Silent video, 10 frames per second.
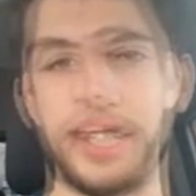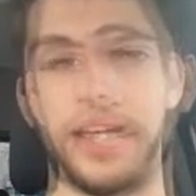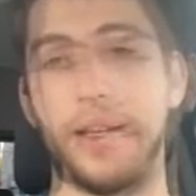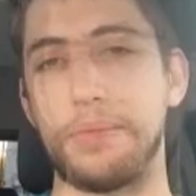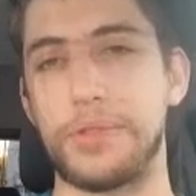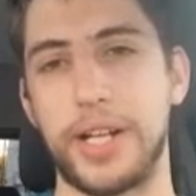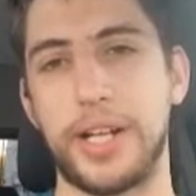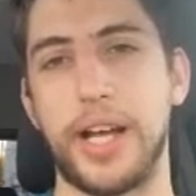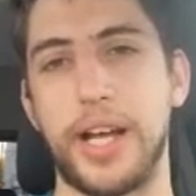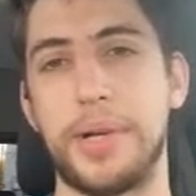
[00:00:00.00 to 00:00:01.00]
I'm trying to
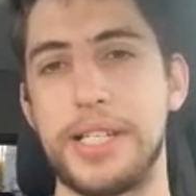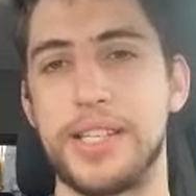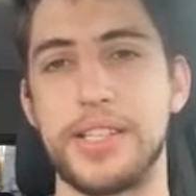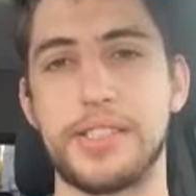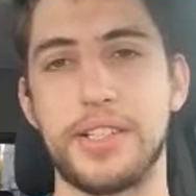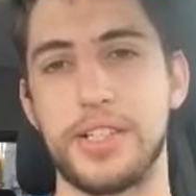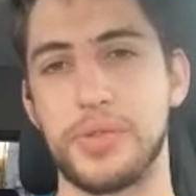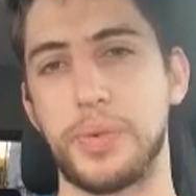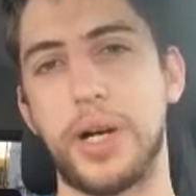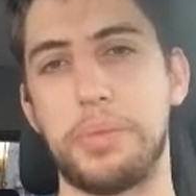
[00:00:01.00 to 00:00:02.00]
help my sister as
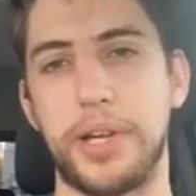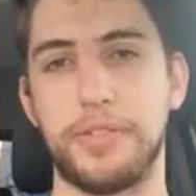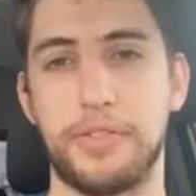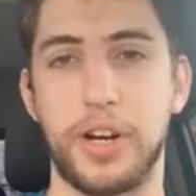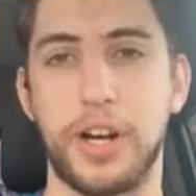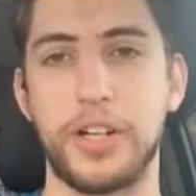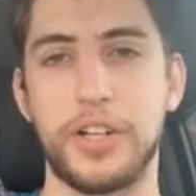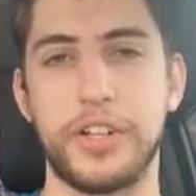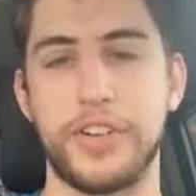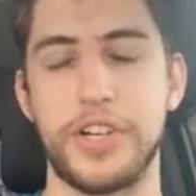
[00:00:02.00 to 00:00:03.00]
well, pay for her
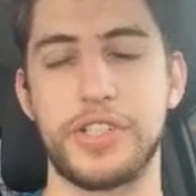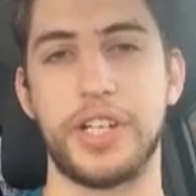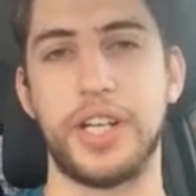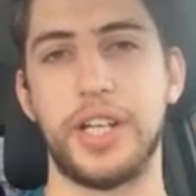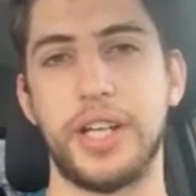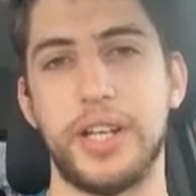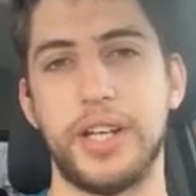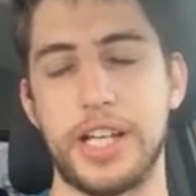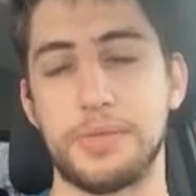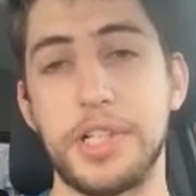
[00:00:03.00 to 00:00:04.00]
university
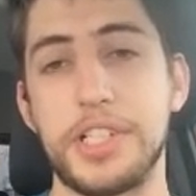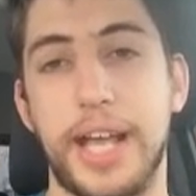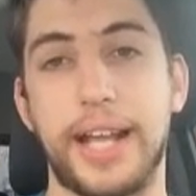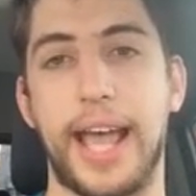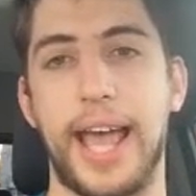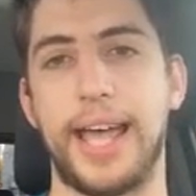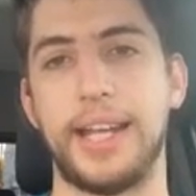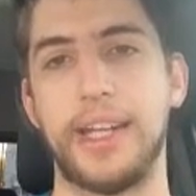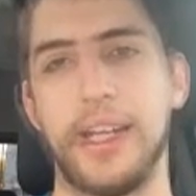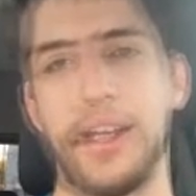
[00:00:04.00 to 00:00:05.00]
as much as I can.